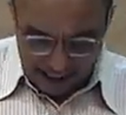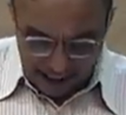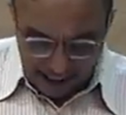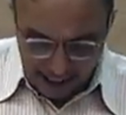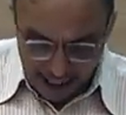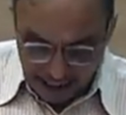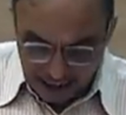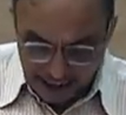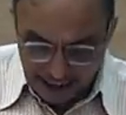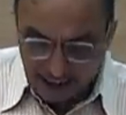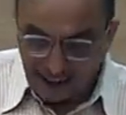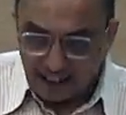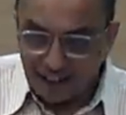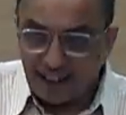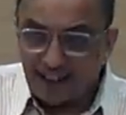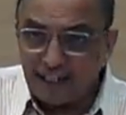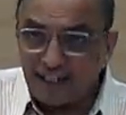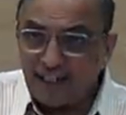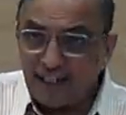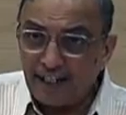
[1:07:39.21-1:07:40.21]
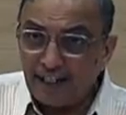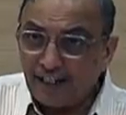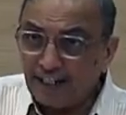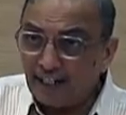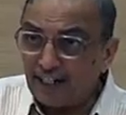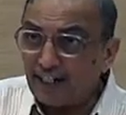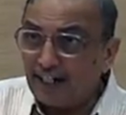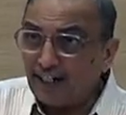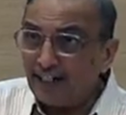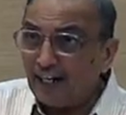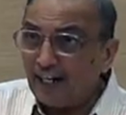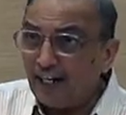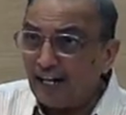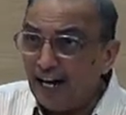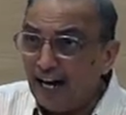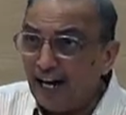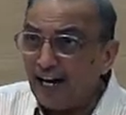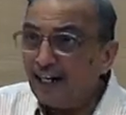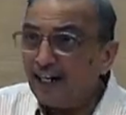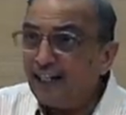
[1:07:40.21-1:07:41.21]
in greater greater
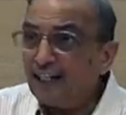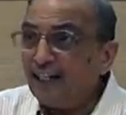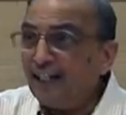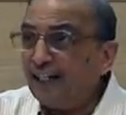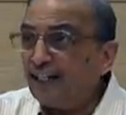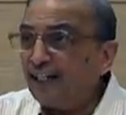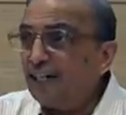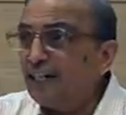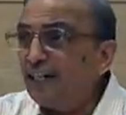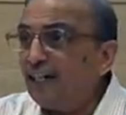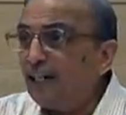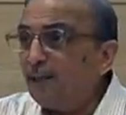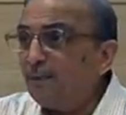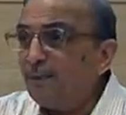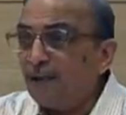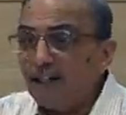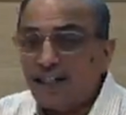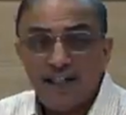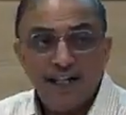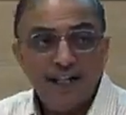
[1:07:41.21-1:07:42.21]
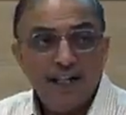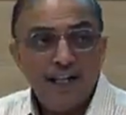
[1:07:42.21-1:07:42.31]
A, greater greater B.